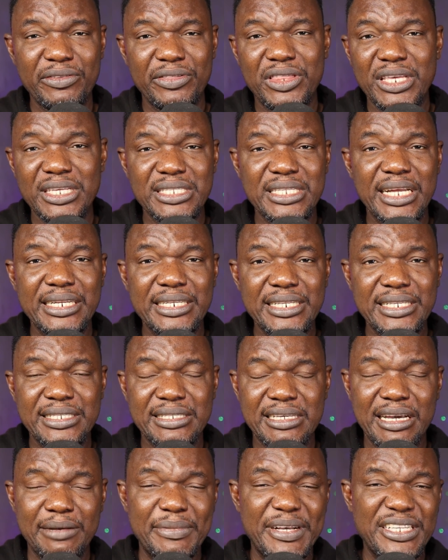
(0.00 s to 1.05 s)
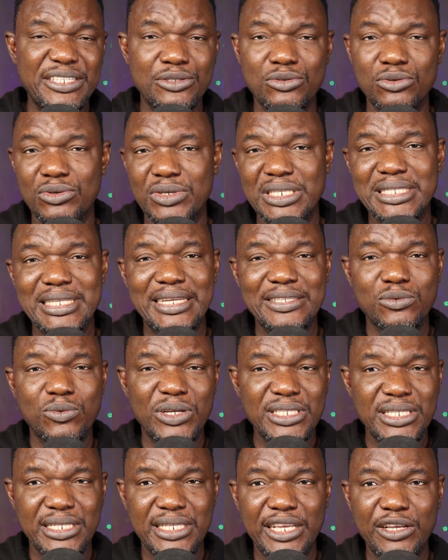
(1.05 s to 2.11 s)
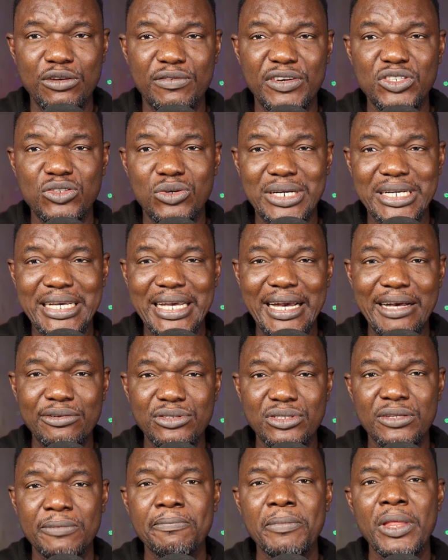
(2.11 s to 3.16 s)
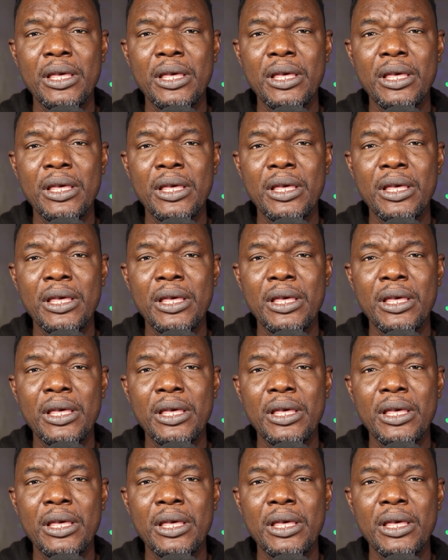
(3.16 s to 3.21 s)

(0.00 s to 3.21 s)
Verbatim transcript: the things that these scammers do is that once they take over your account